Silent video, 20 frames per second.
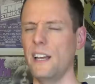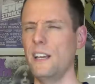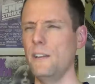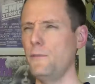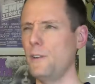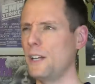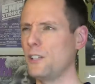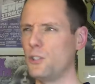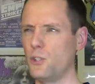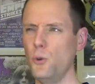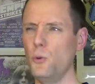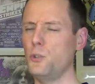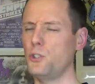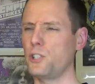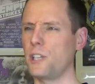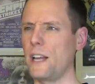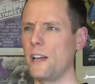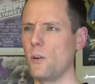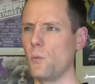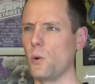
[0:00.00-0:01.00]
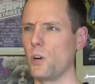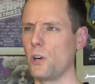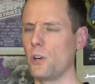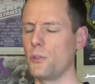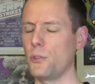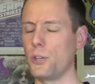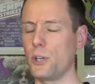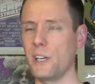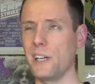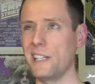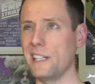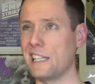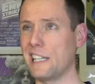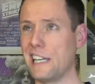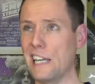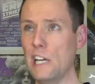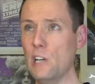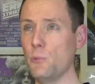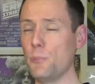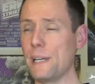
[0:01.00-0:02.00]
And if I do say a word, they're gonna
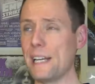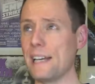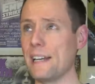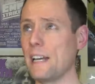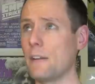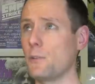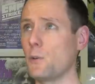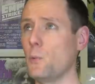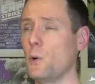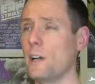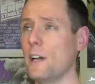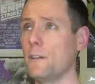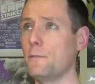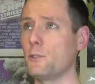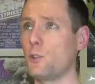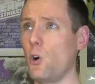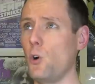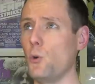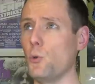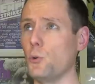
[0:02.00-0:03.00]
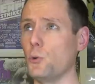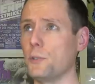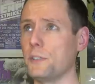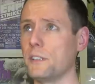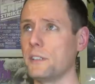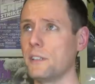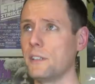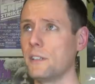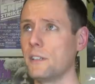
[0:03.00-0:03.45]
kill me and everyone I've told.